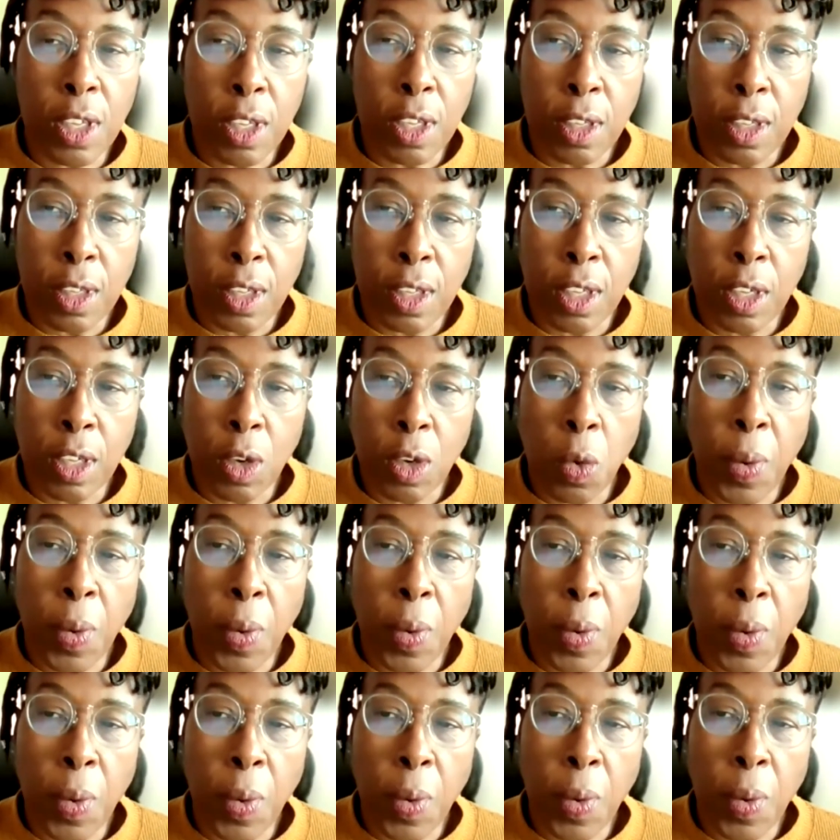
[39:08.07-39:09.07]
a, a
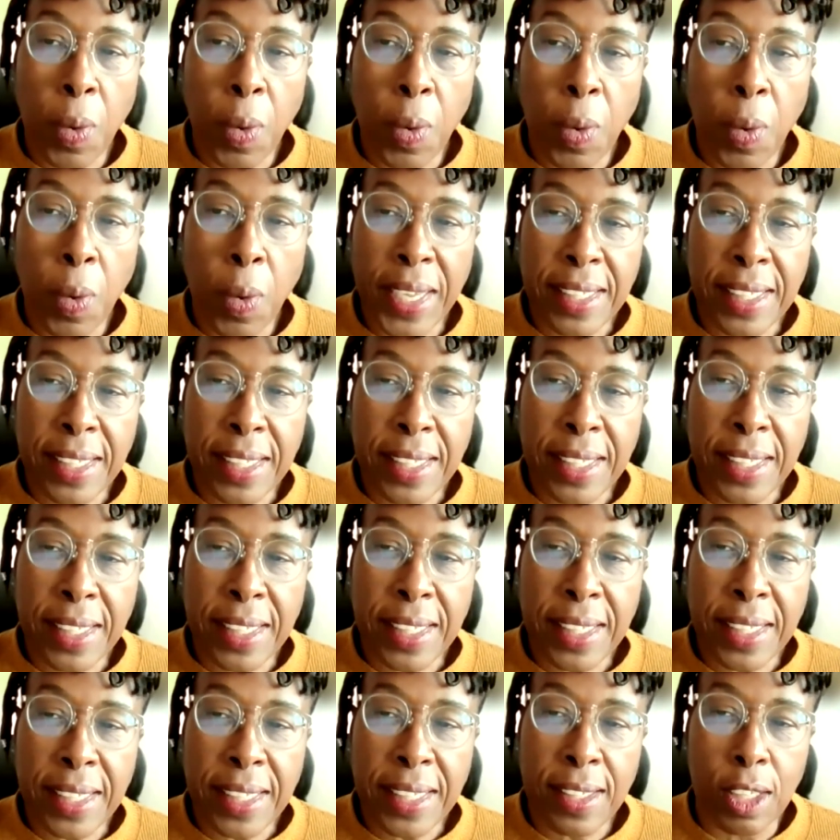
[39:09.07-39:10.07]

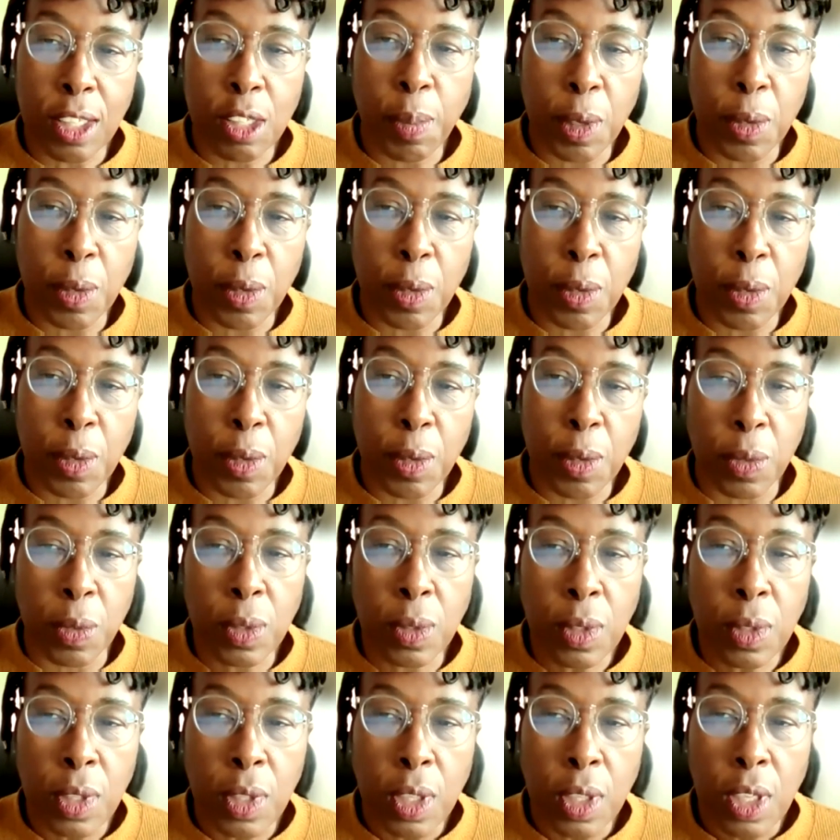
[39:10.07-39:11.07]
question, I
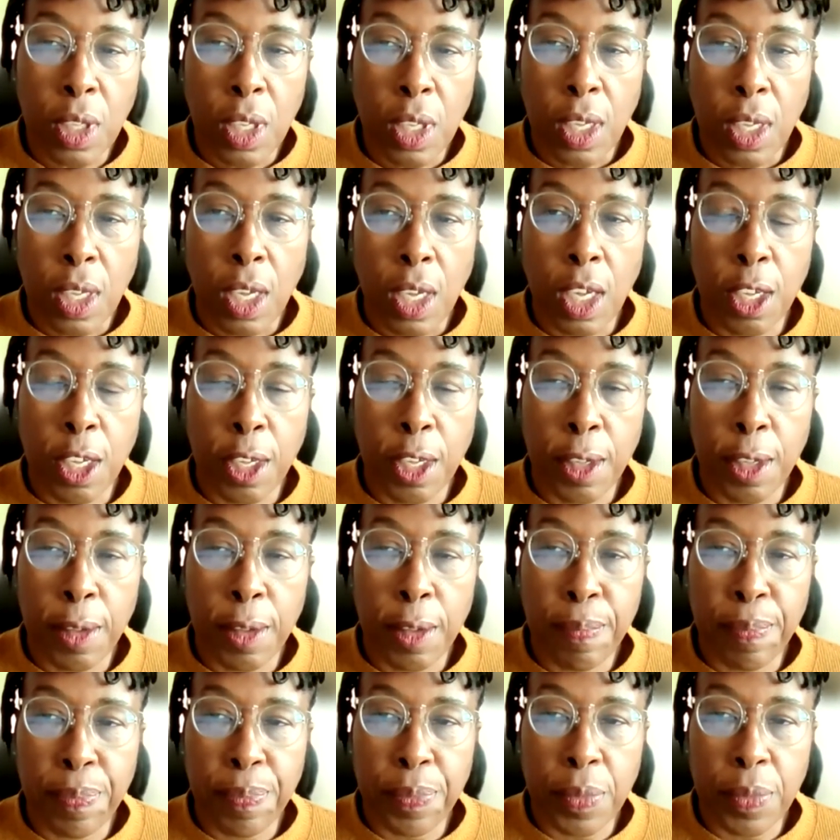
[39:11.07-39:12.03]
suppose, from Cheryl.